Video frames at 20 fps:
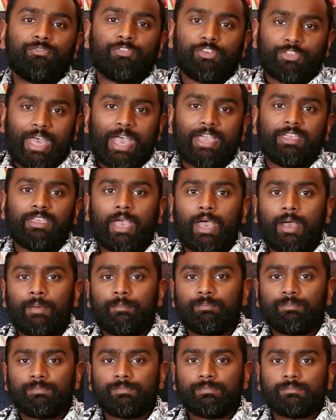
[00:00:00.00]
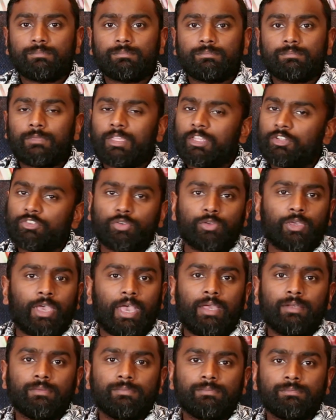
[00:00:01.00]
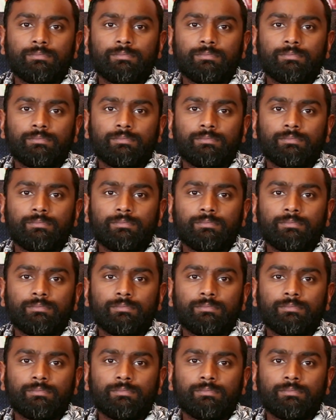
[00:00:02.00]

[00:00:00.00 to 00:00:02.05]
for that yet. That's okay.